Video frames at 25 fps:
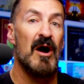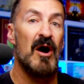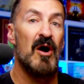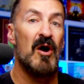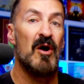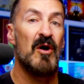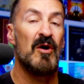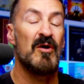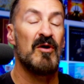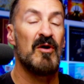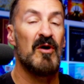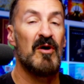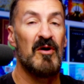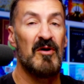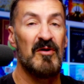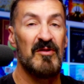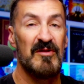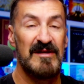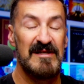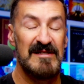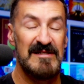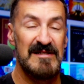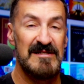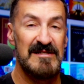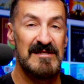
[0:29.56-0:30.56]
Are all
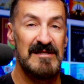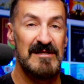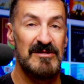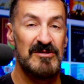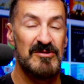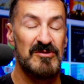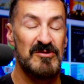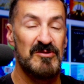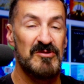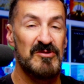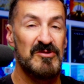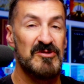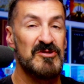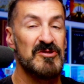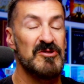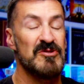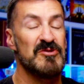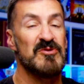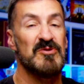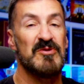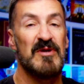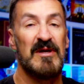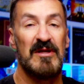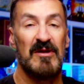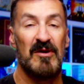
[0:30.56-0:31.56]
these essentials? Should
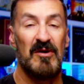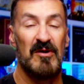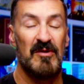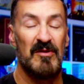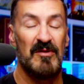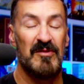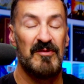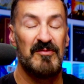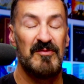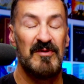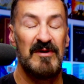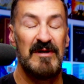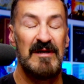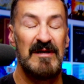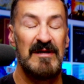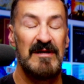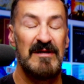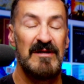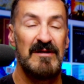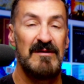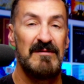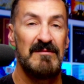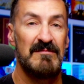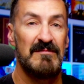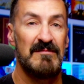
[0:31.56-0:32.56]
you get all
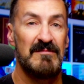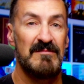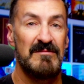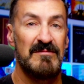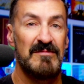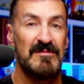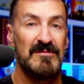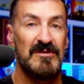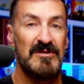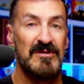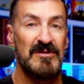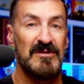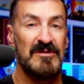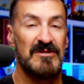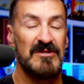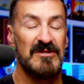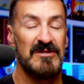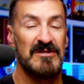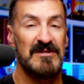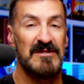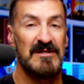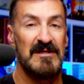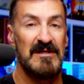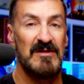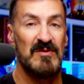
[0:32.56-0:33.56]
three? Do you
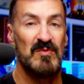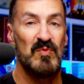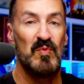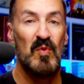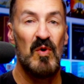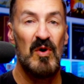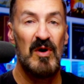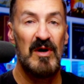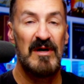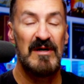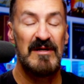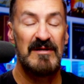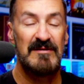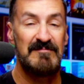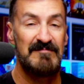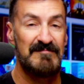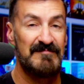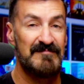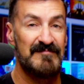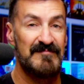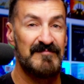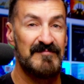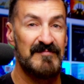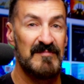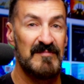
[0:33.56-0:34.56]
just need one?
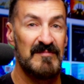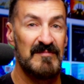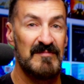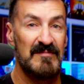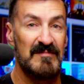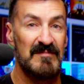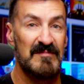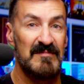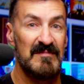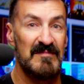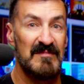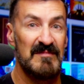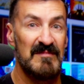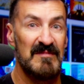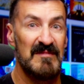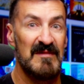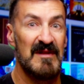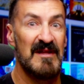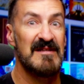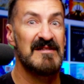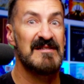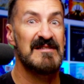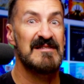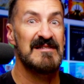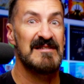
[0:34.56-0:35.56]

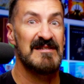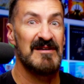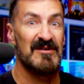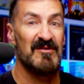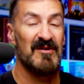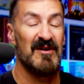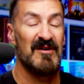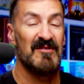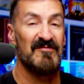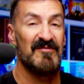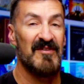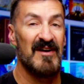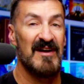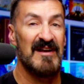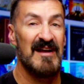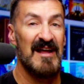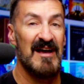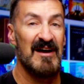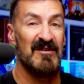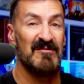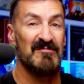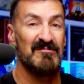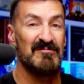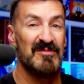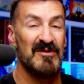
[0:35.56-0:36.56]
Let's stick around and find
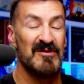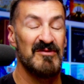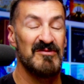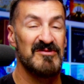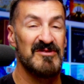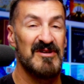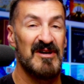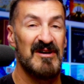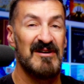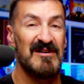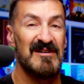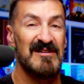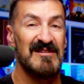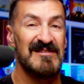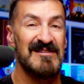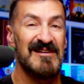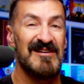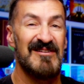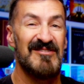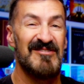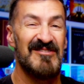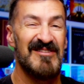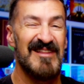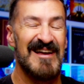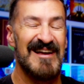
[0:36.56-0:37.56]
out. Pros, cons,
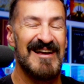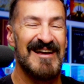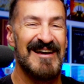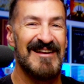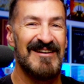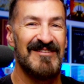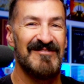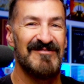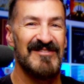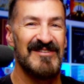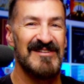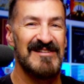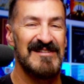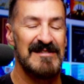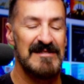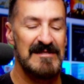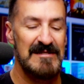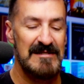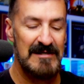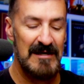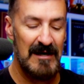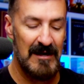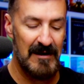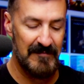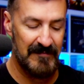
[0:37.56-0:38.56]
all that kind of fun
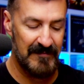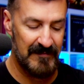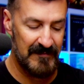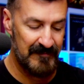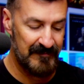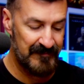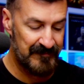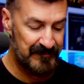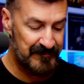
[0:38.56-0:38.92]
stuff.